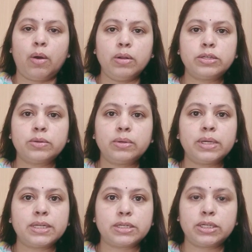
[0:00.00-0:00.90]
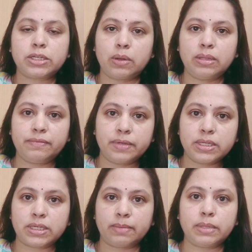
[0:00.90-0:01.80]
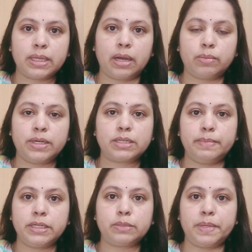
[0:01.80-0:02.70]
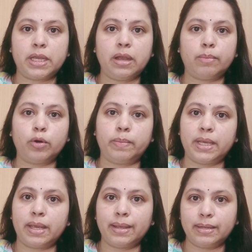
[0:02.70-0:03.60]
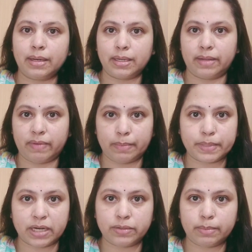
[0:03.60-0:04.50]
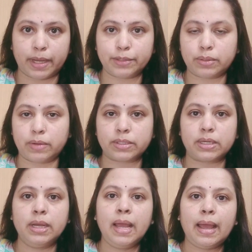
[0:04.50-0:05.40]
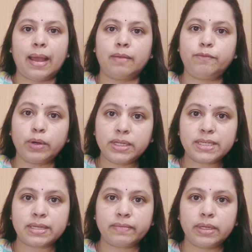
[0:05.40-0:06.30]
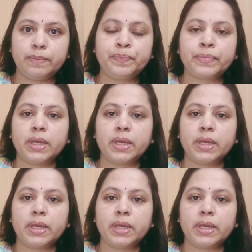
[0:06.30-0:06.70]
Also, it is just not the first time that the government has been speaking about making India a developed country by 2047.